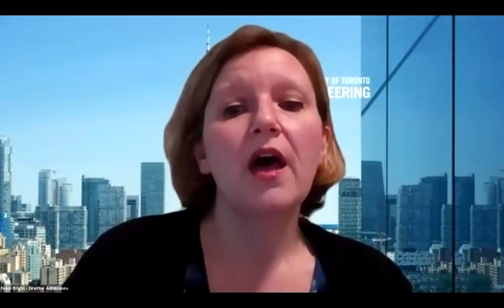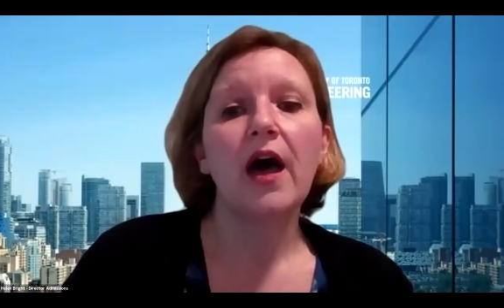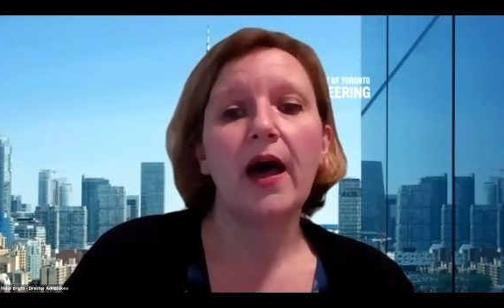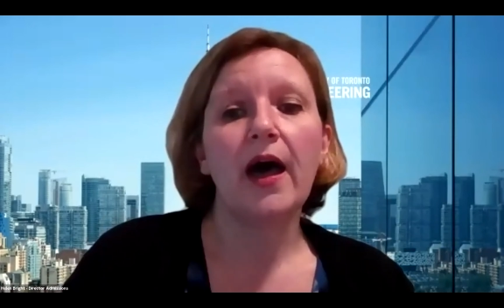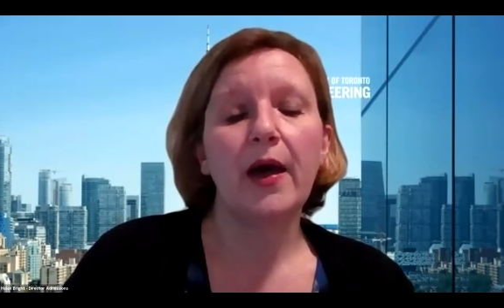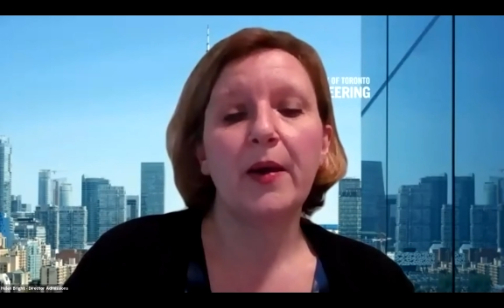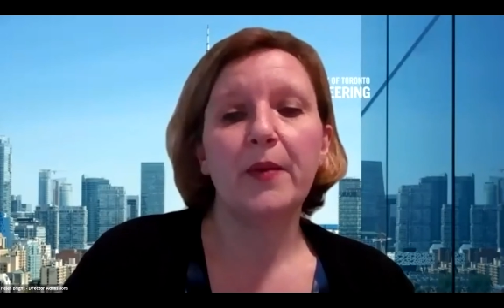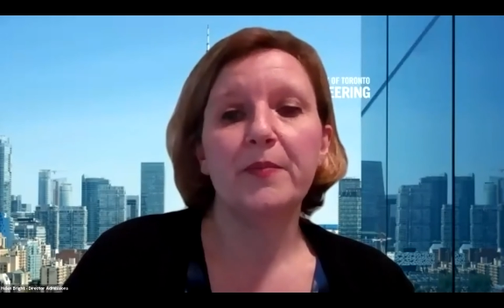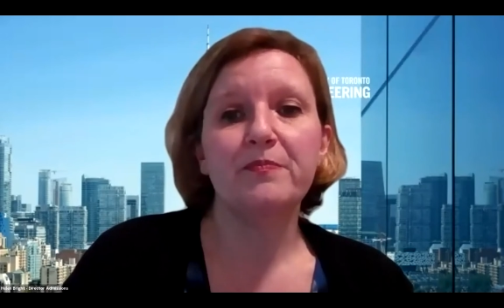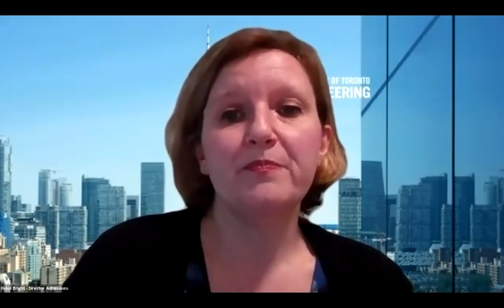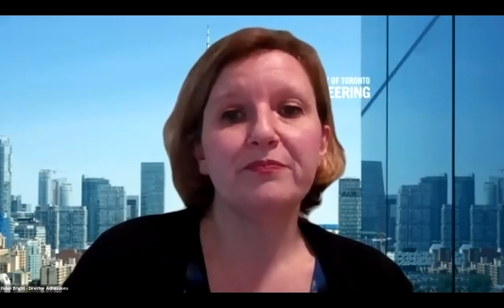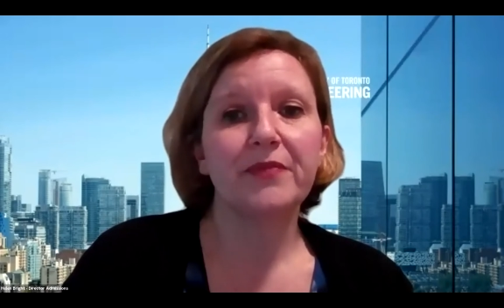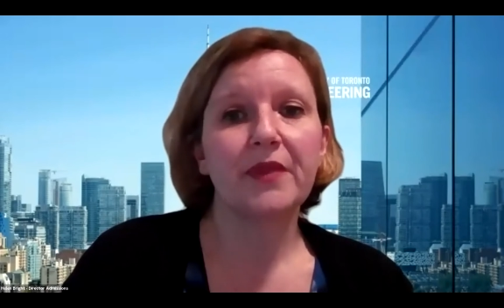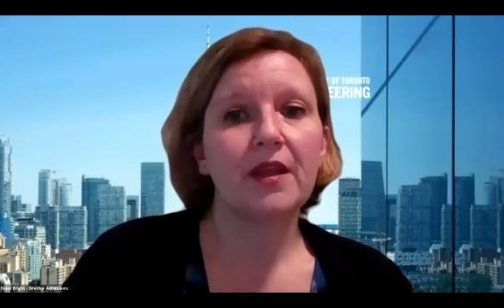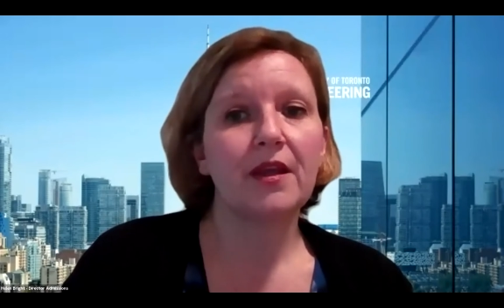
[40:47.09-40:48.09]

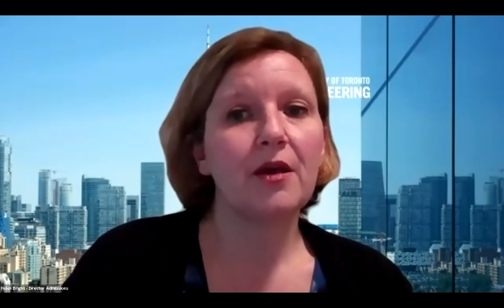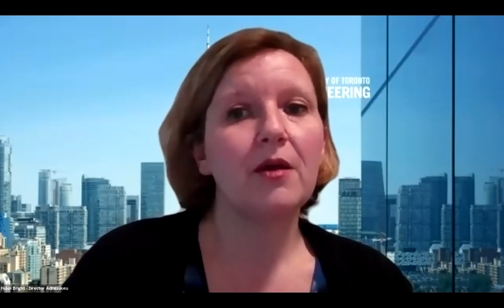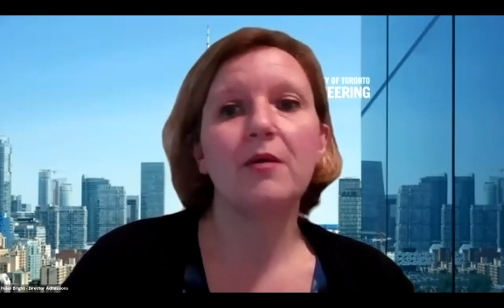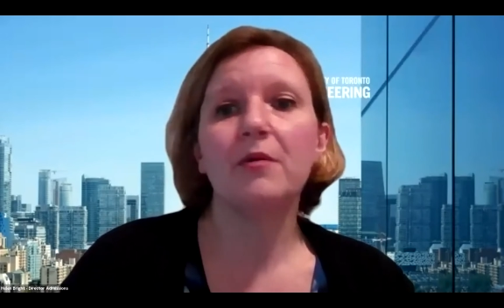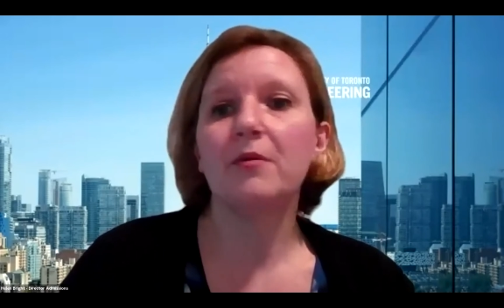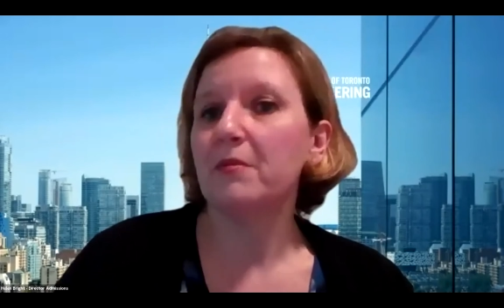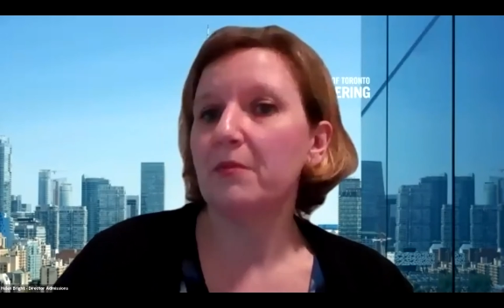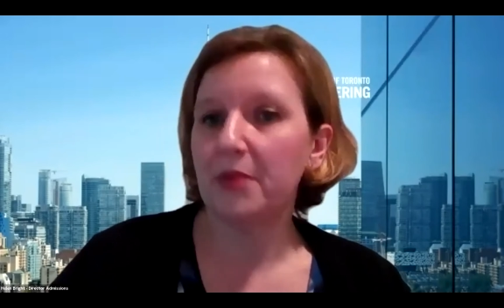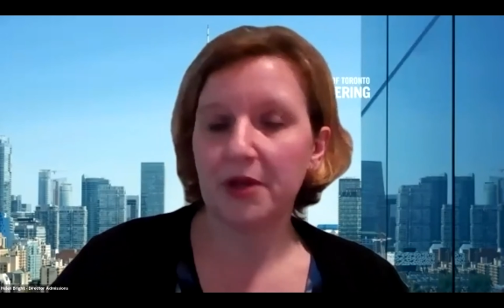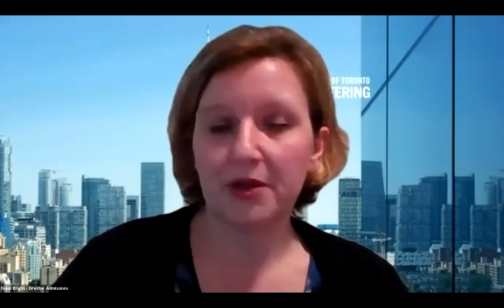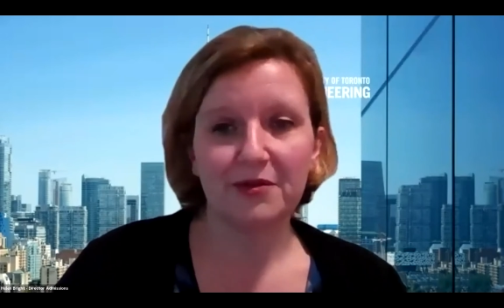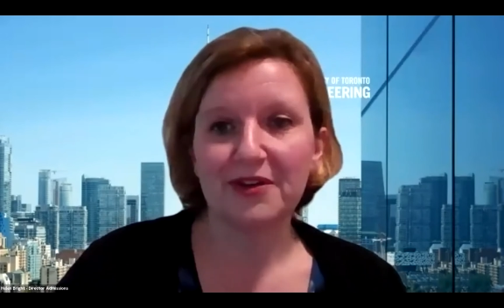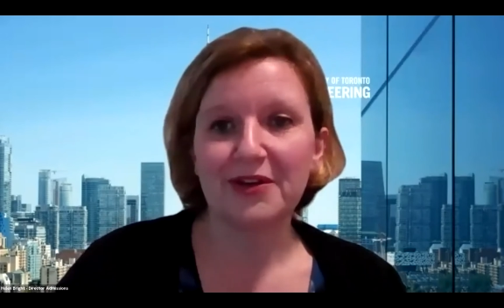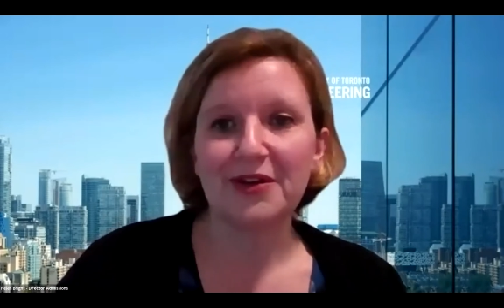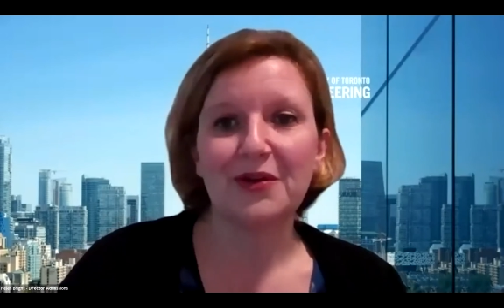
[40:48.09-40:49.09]
But
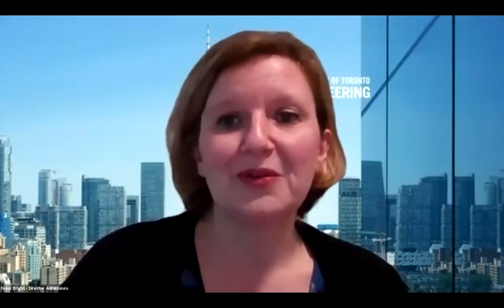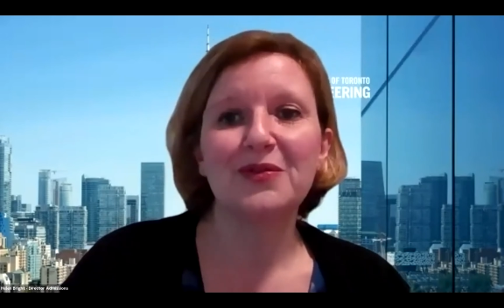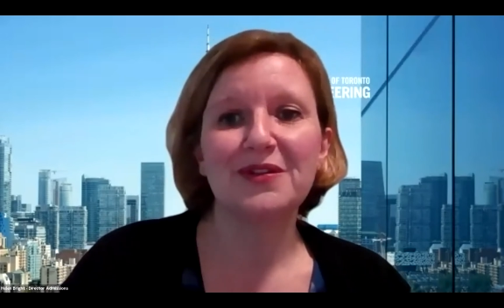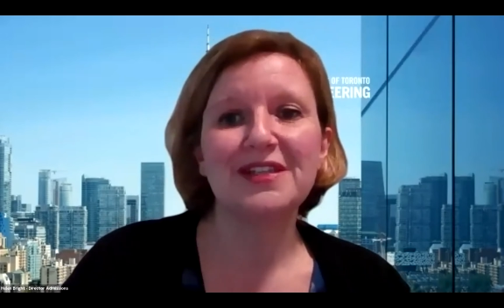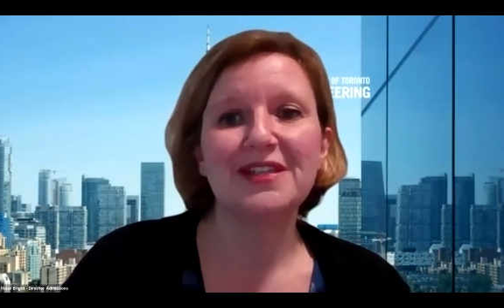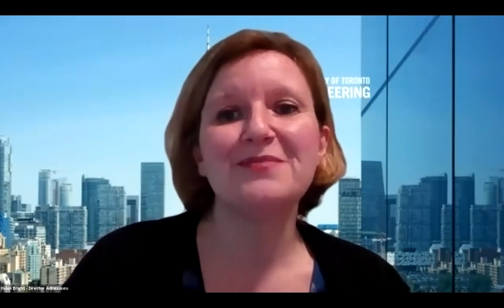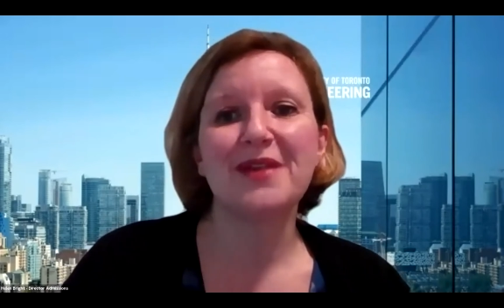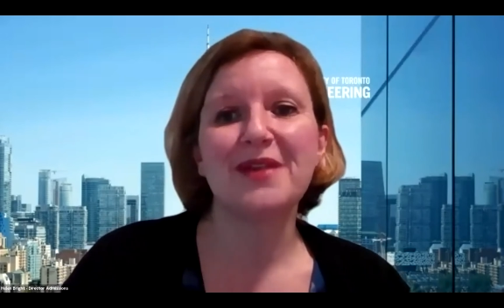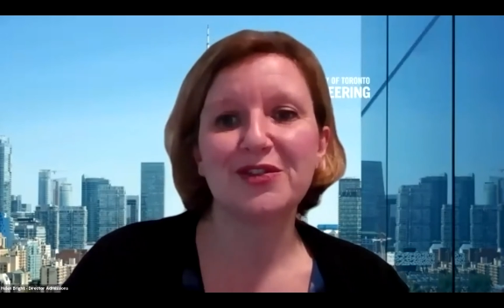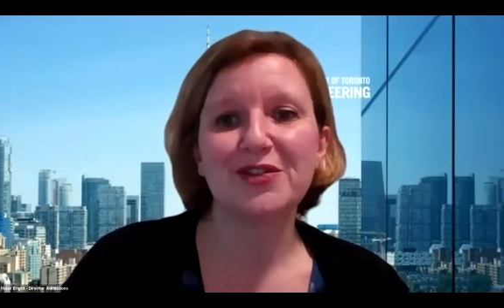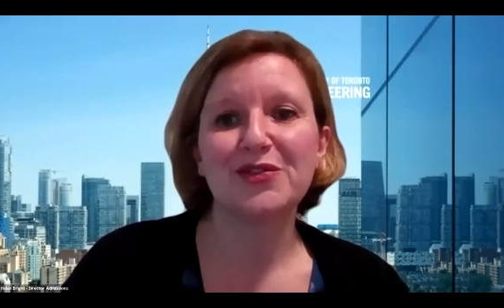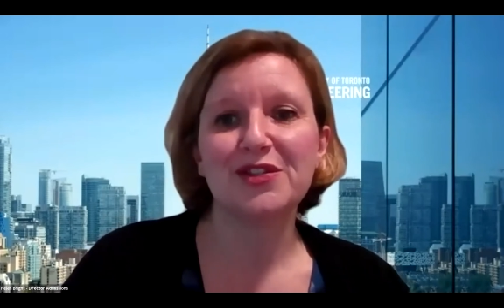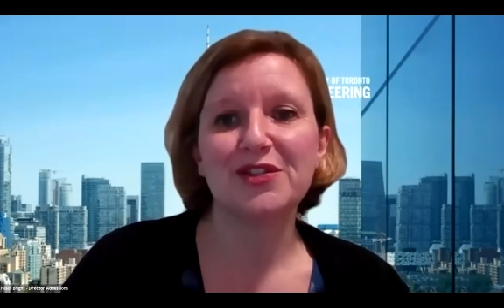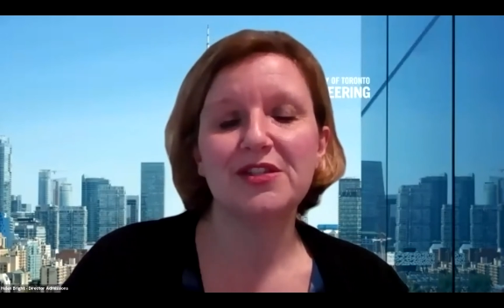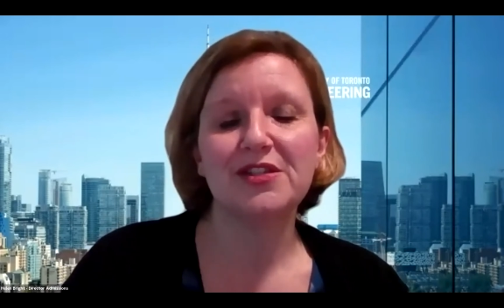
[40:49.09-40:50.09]
you'll need to make the
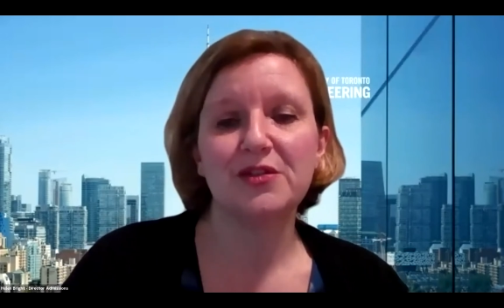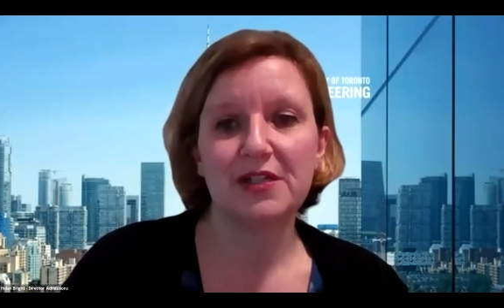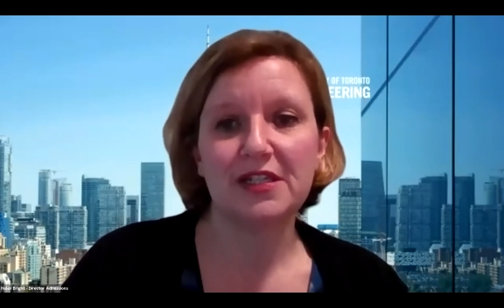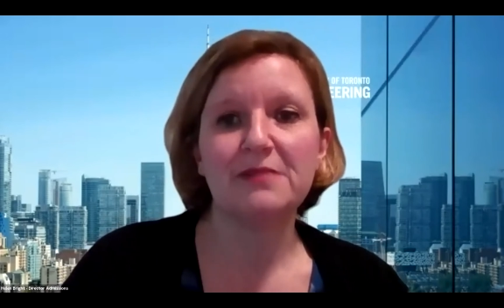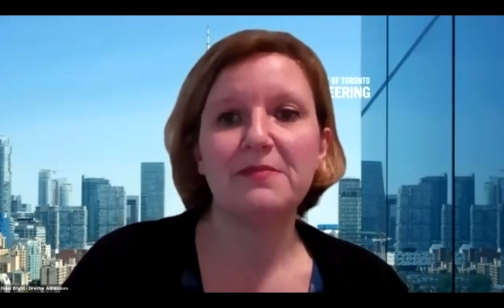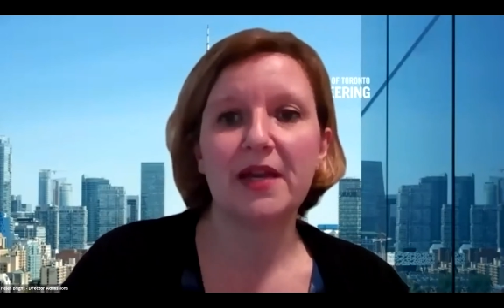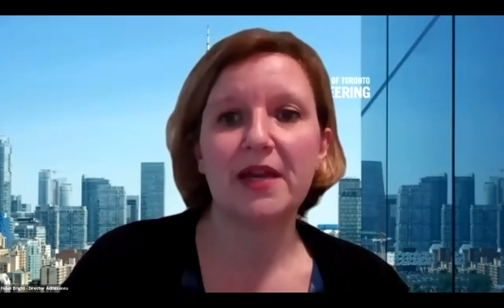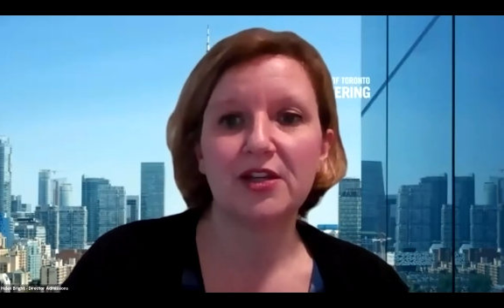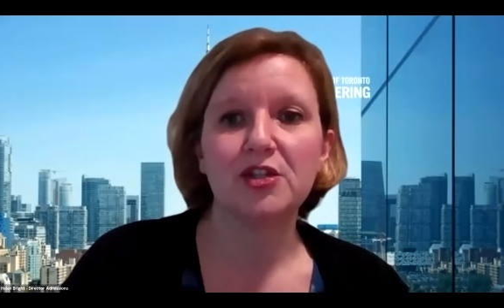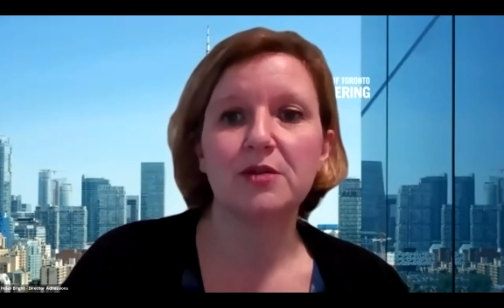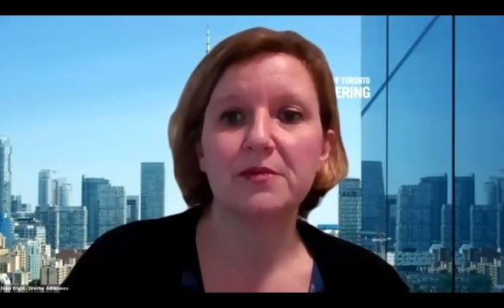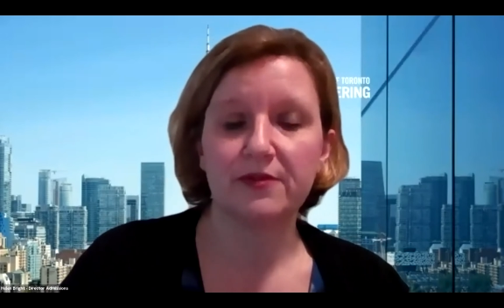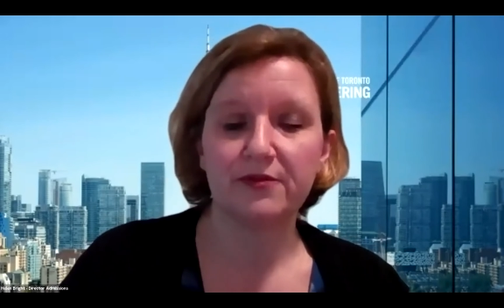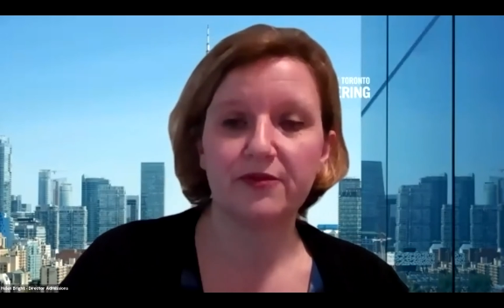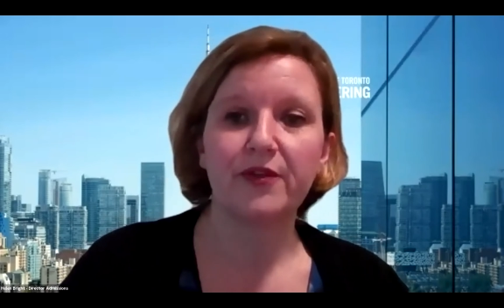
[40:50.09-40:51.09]
choices you need to make in
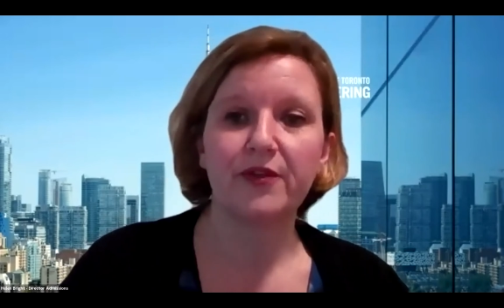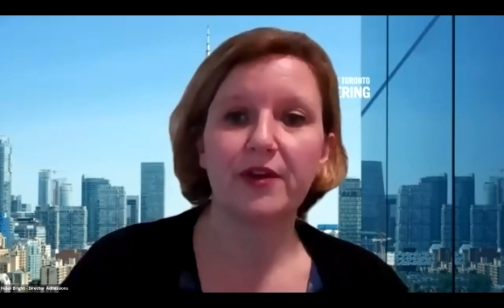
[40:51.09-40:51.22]
terms of